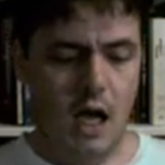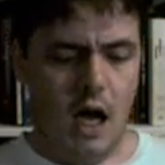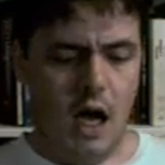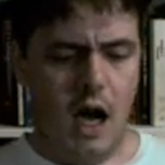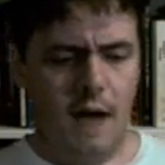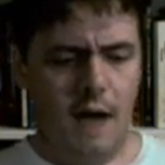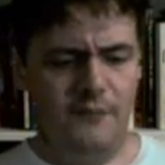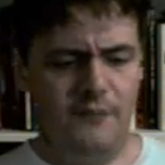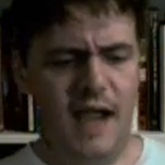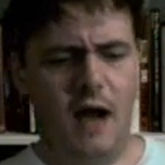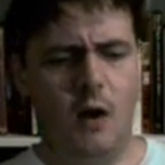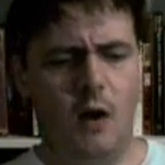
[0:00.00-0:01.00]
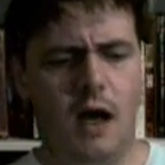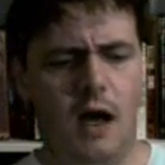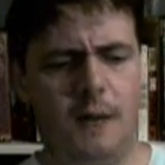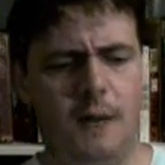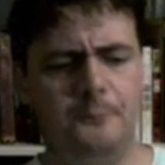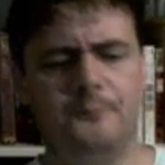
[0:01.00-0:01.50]
Uh, now,
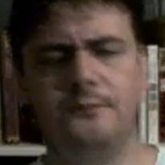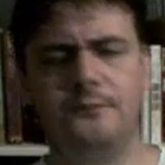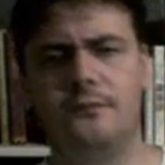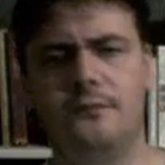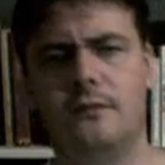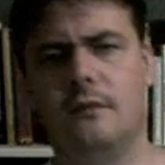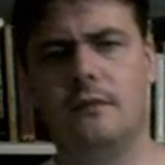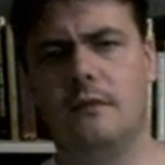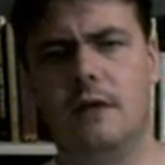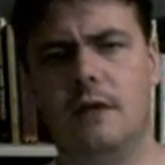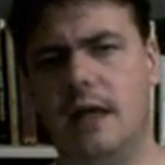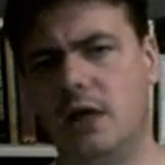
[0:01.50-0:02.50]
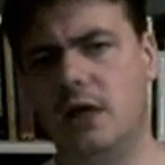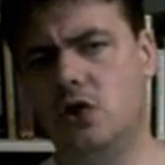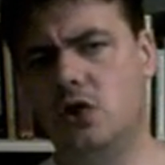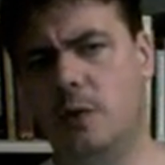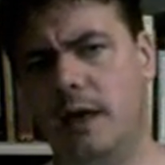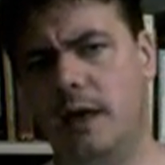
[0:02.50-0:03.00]
uh, Ian
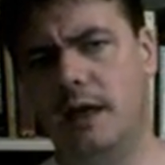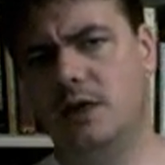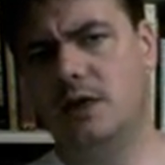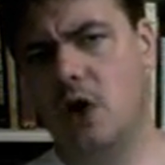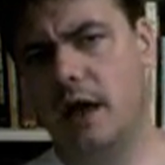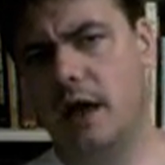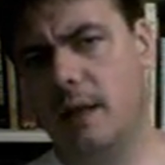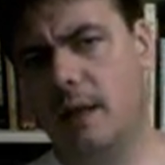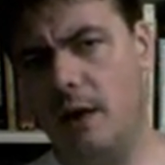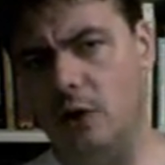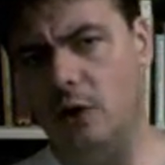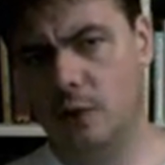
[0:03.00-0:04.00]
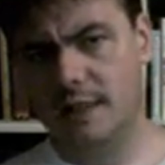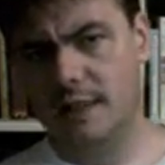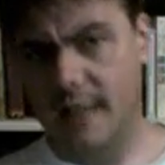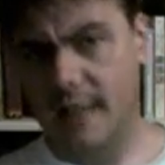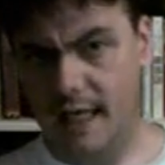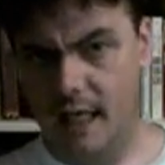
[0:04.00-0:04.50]
Juby is talking about Louis
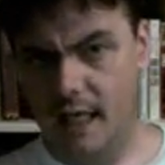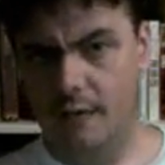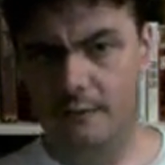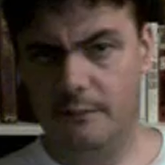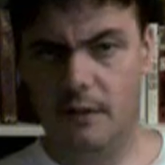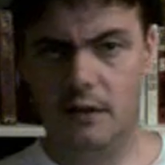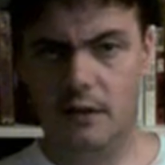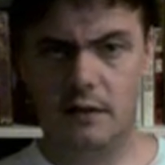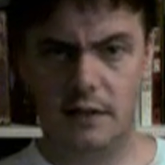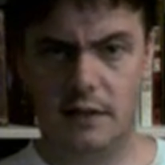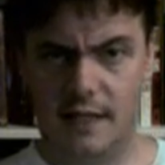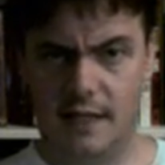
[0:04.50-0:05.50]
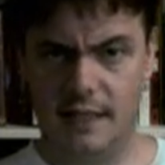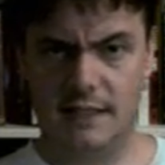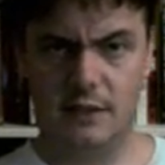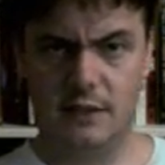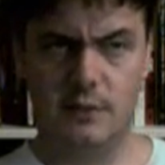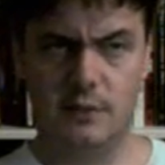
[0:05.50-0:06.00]
Leakey, the
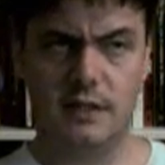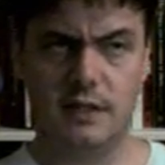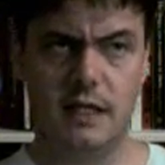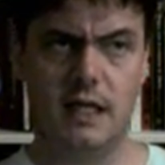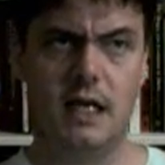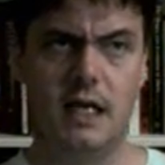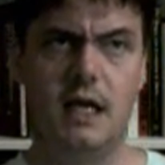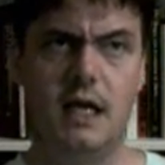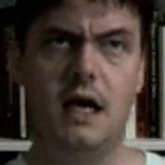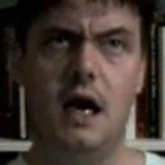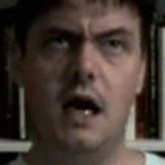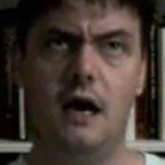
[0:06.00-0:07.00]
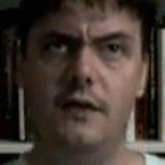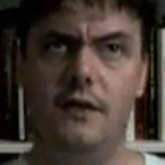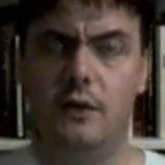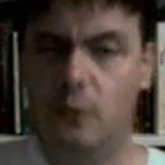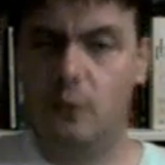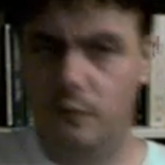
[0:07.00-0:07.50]
scientist Louis Leakey, uh, the
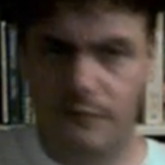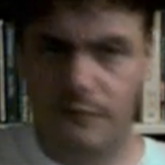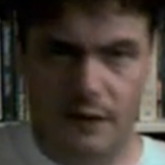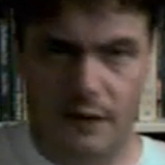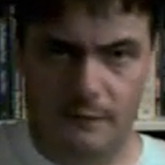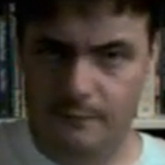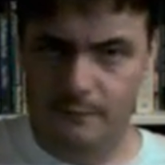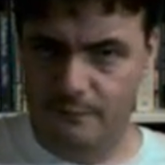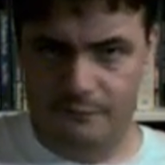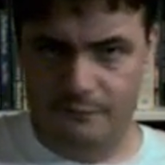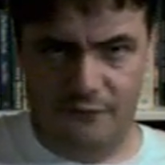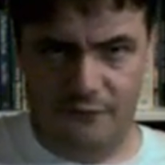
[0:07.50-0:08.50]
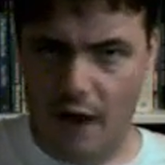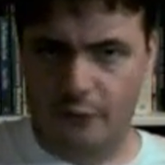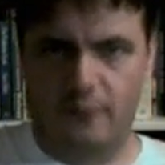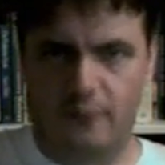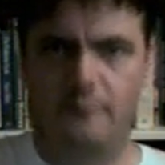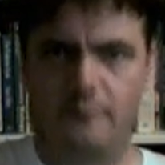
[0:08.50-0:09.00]
the
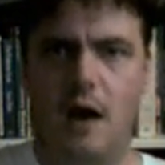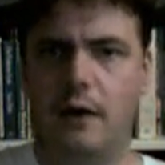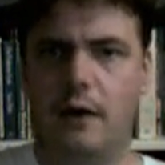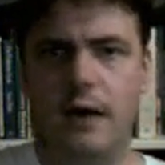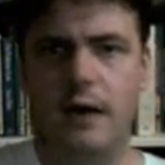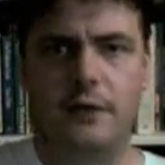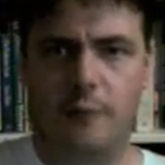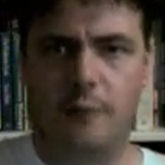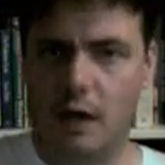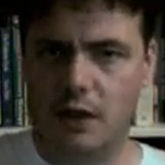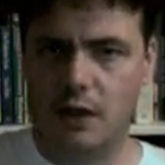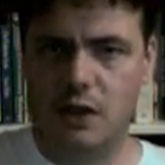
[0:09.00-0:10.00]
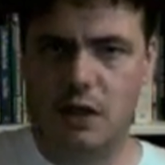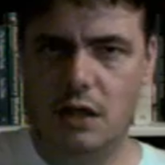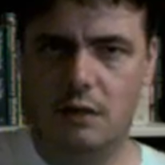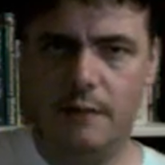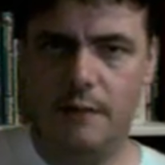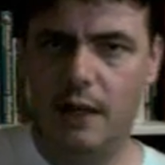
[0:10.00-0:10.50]
father of modern anthropology,
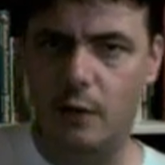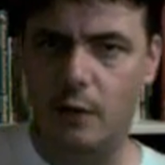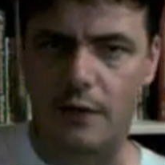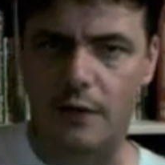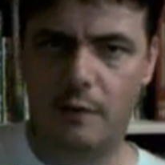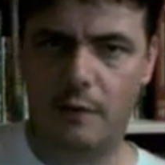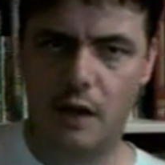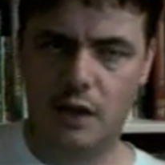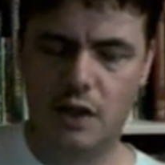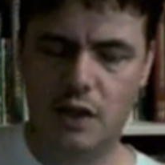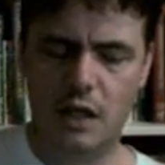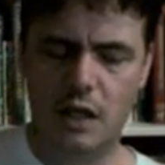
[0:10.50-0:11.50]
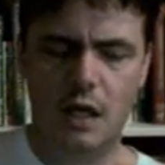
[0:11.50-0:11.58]
paleoanthropology,